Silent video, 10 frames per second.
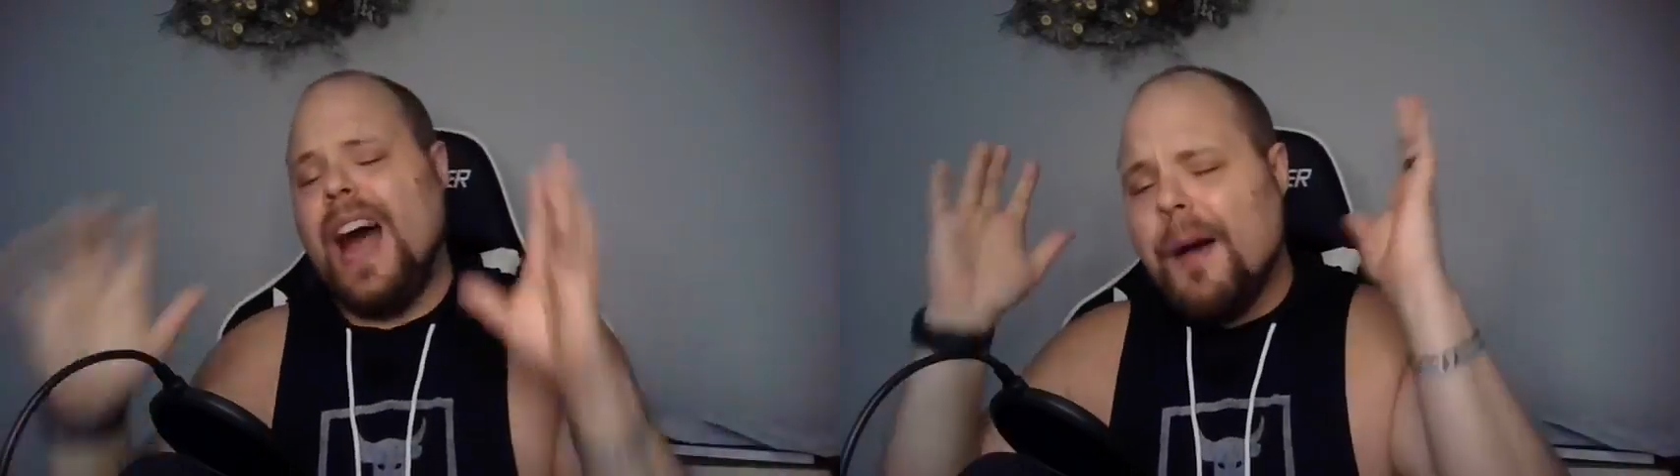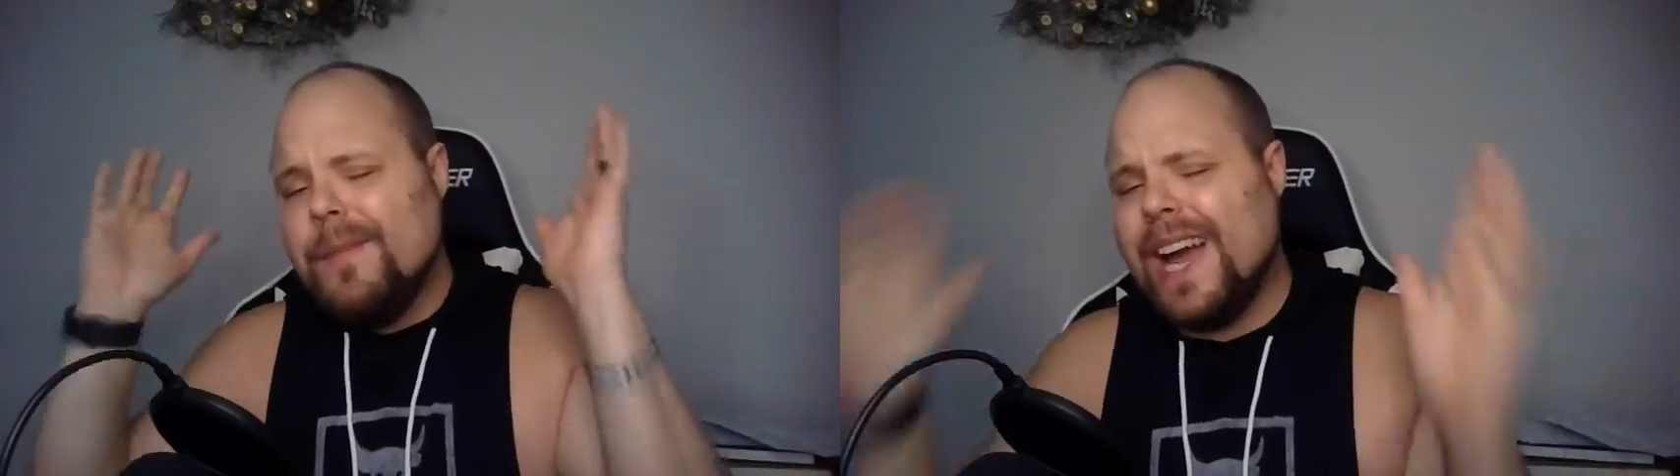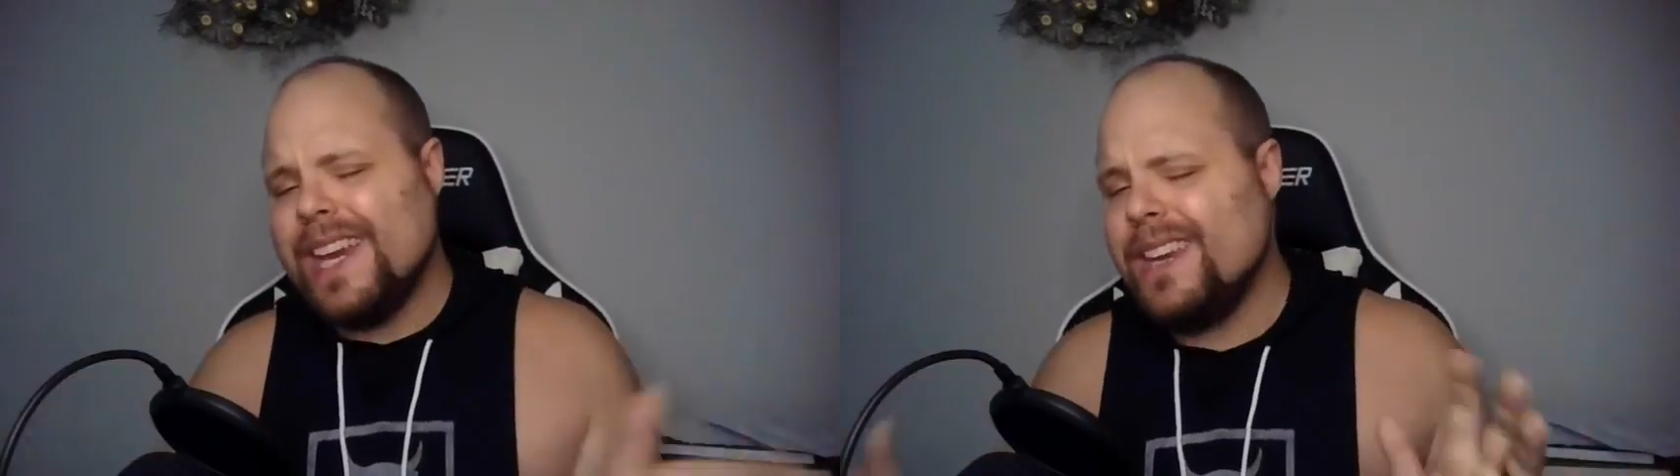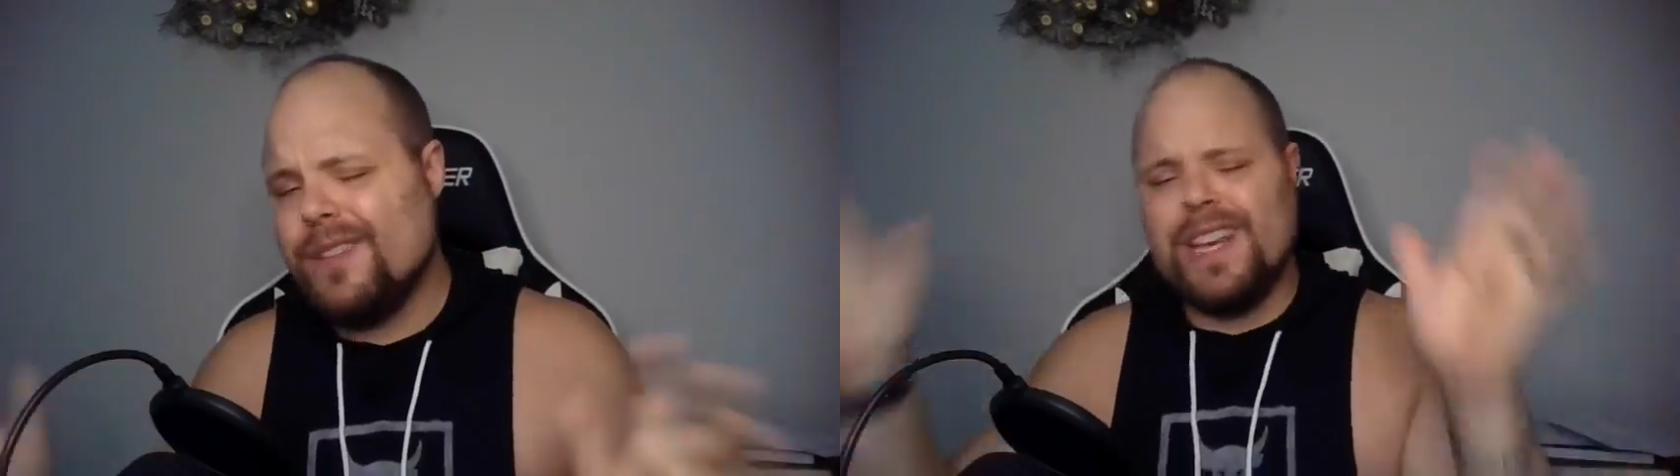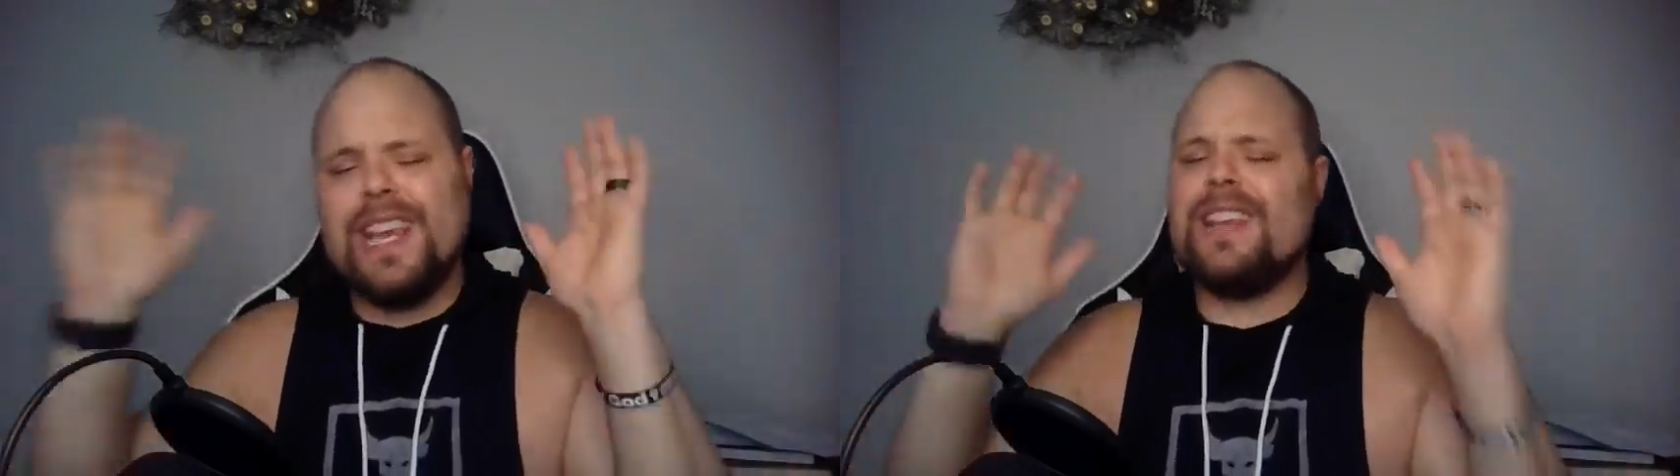I'm not here
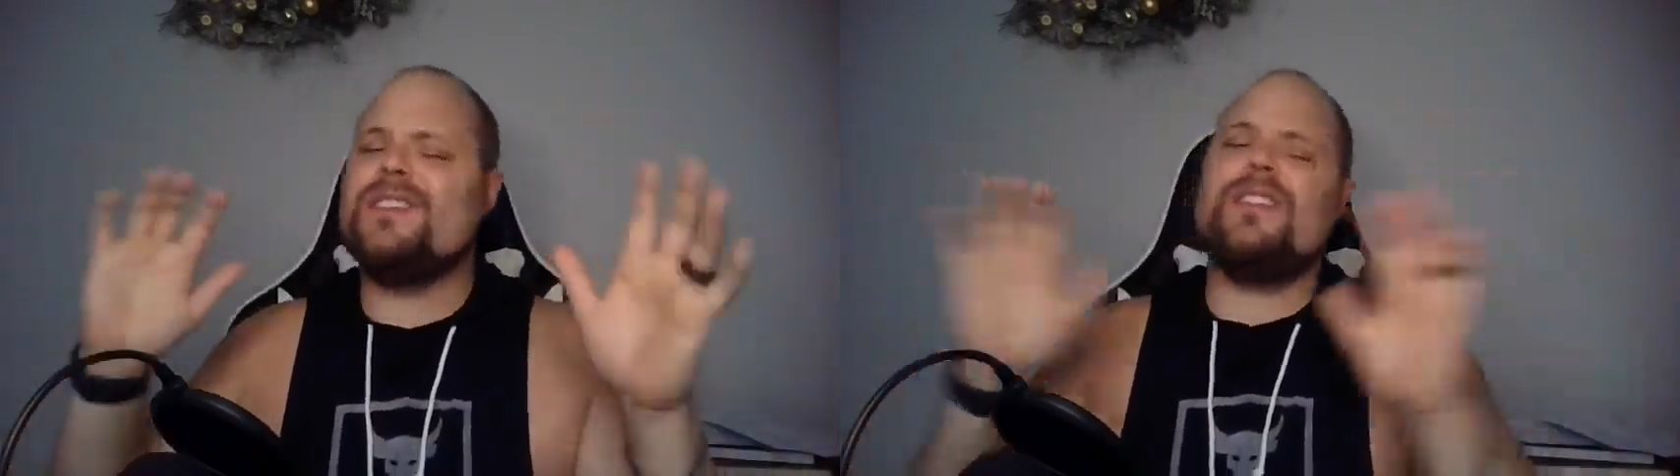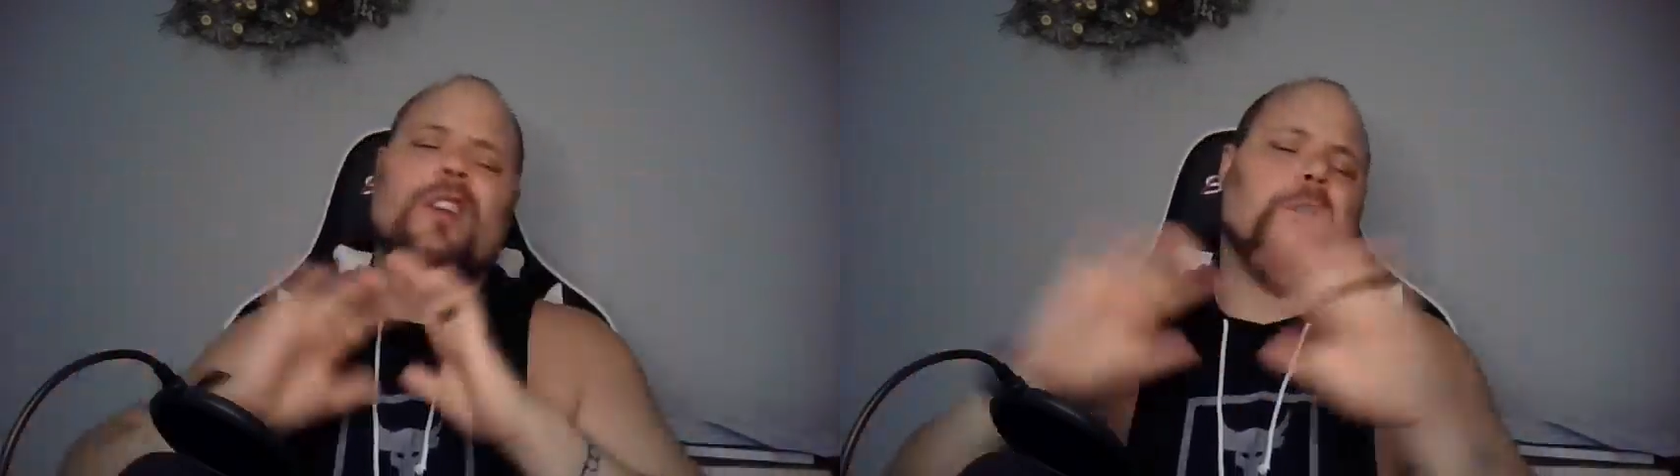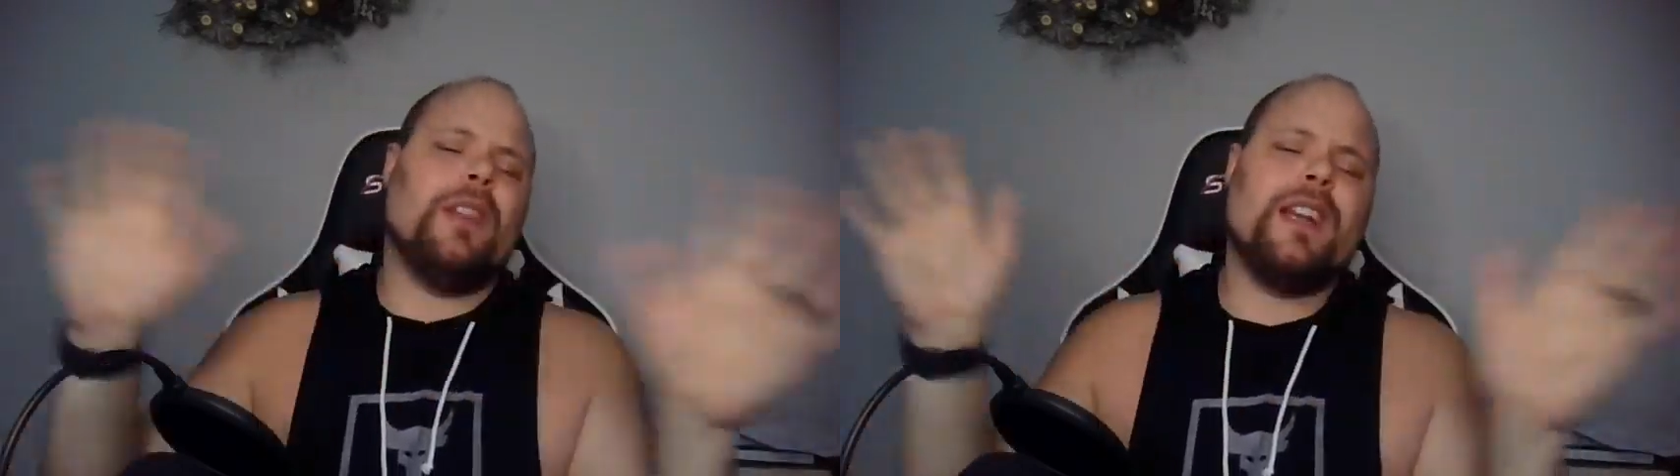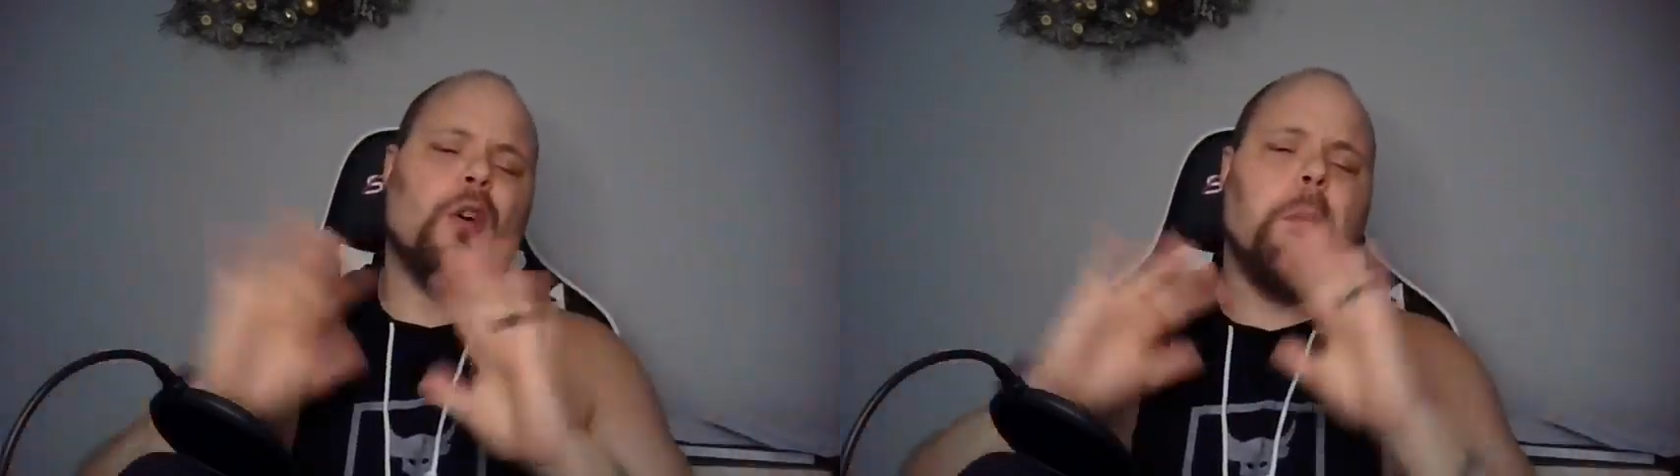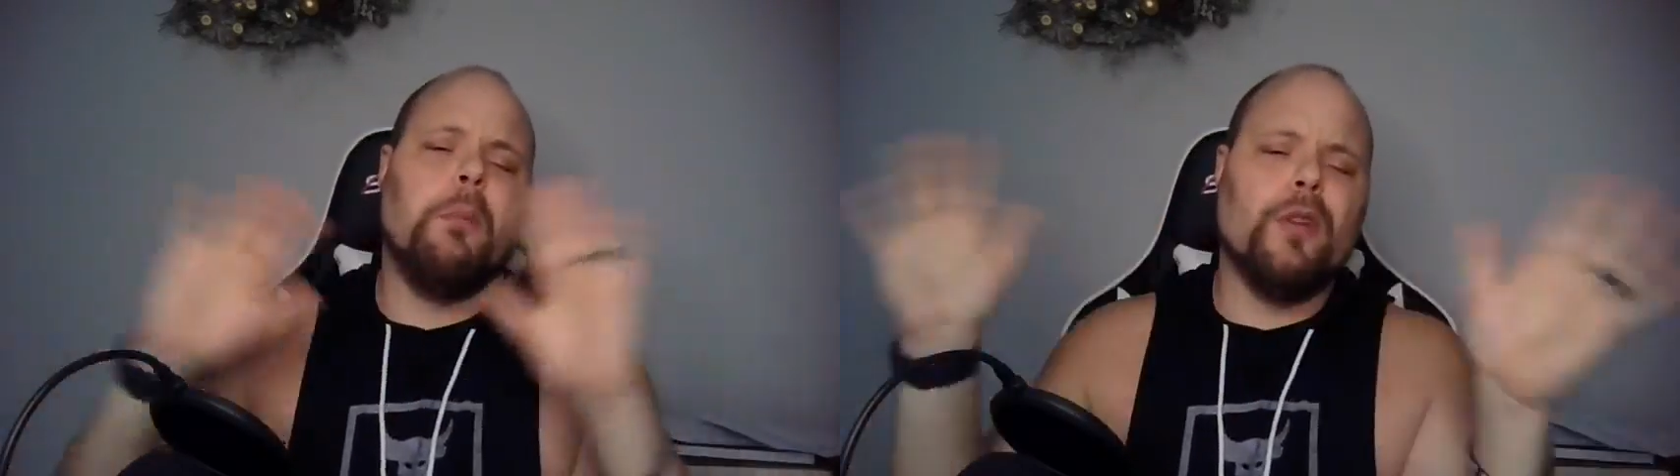to get into your
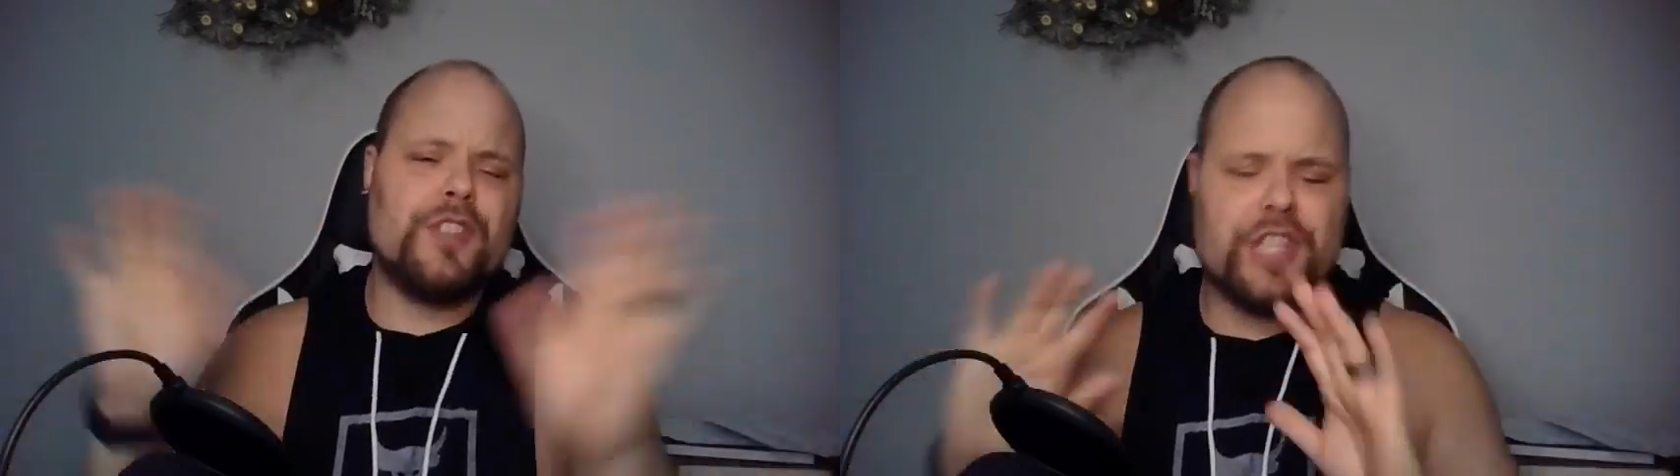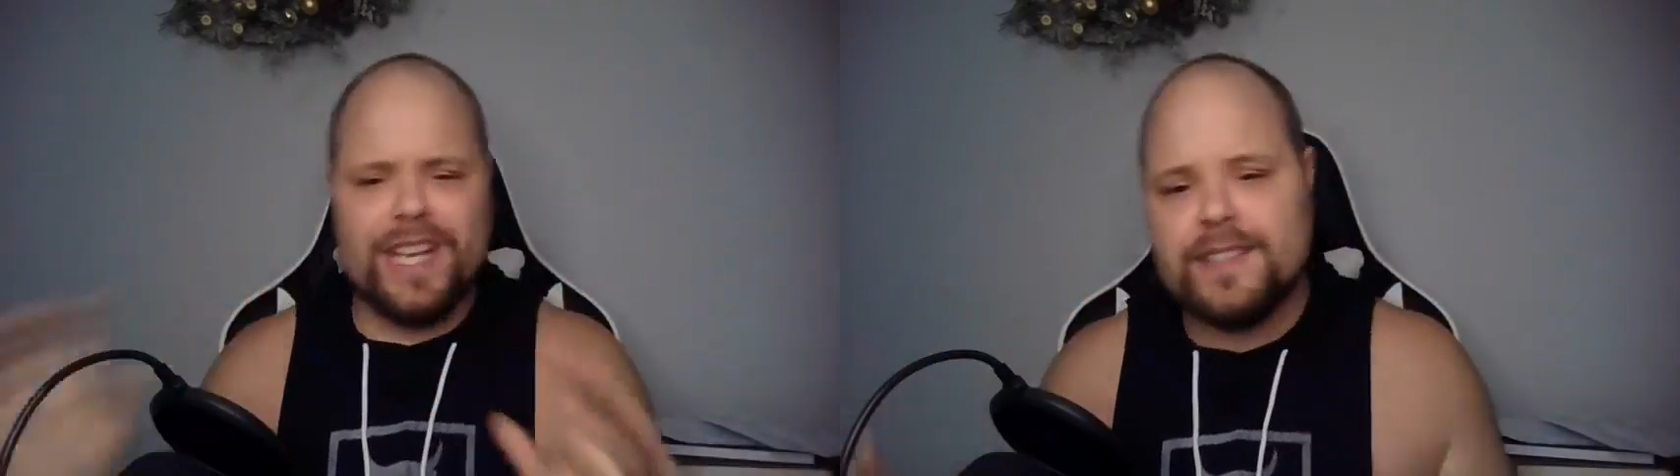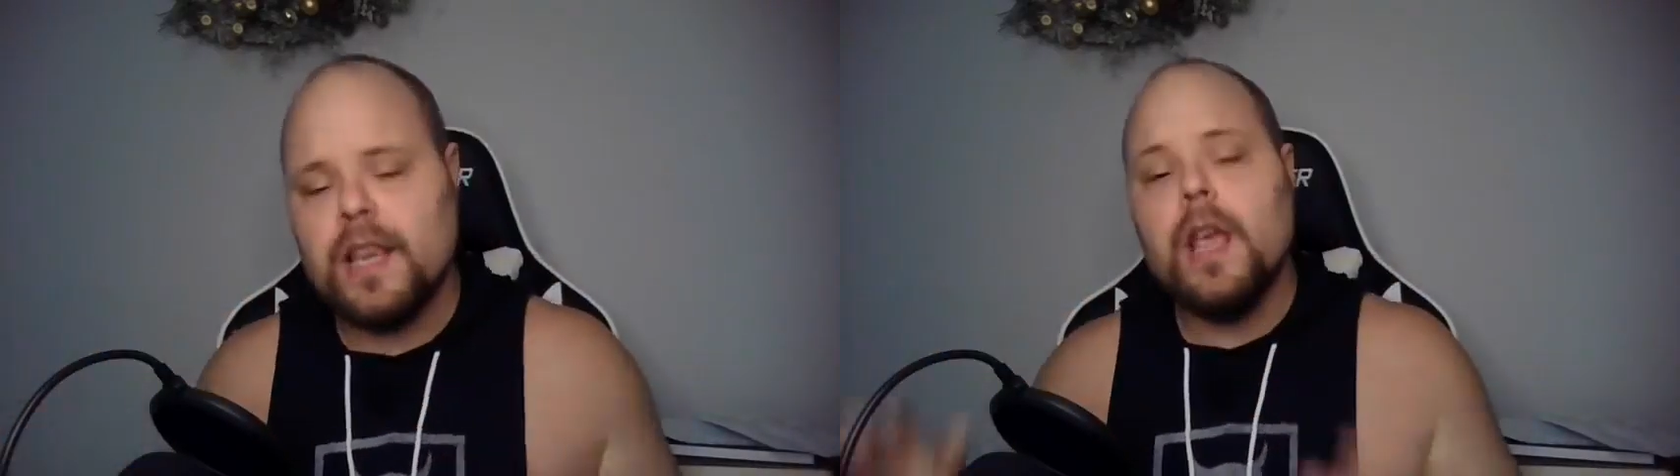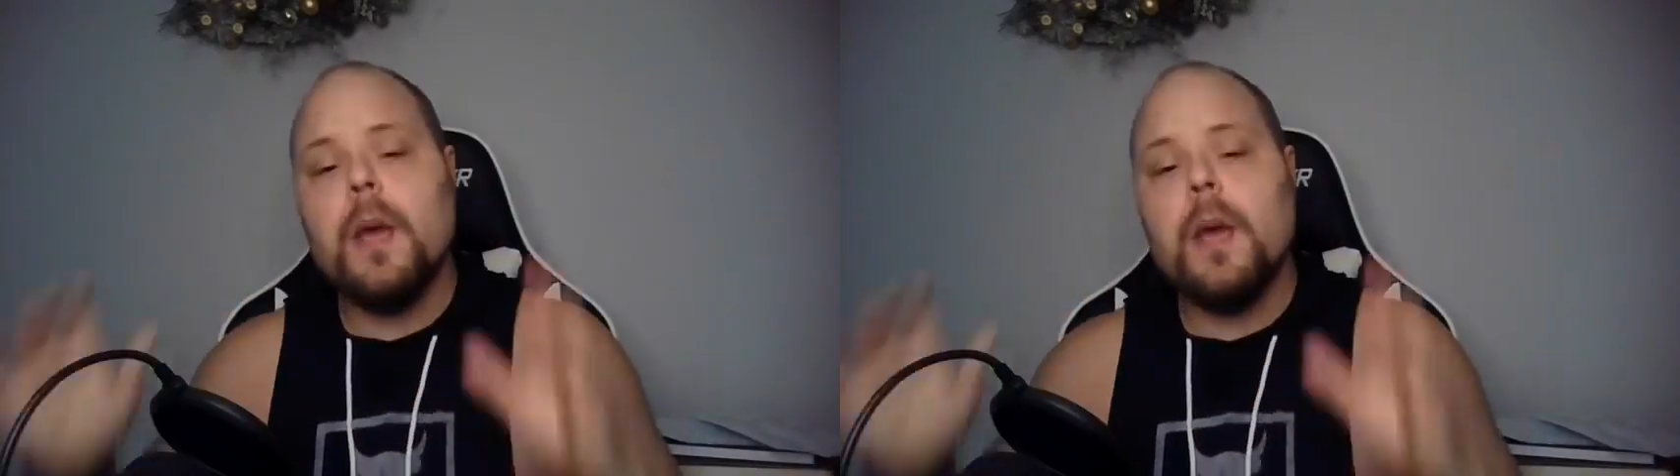political bullshit,